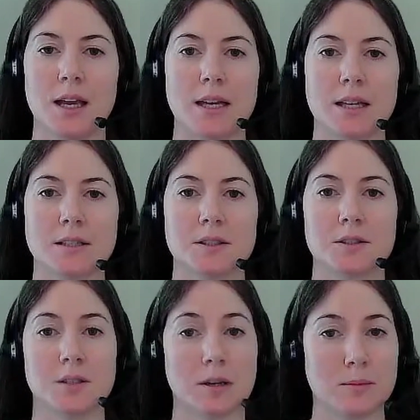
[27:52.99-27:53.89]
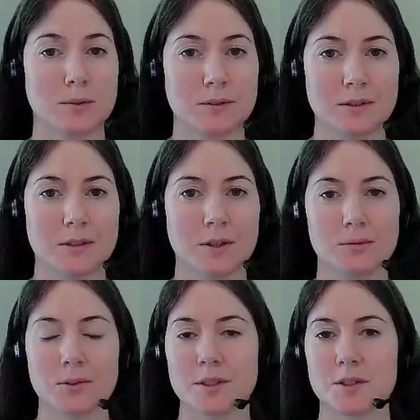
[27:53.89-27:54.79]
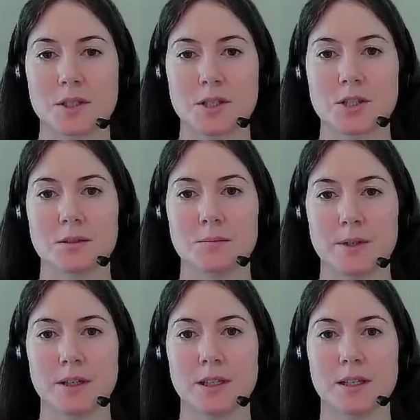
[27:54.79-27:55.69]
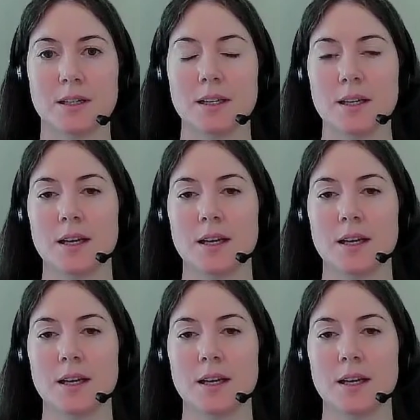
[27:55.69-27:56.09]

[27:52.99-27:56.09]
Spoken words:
has doubled over the 6 year period,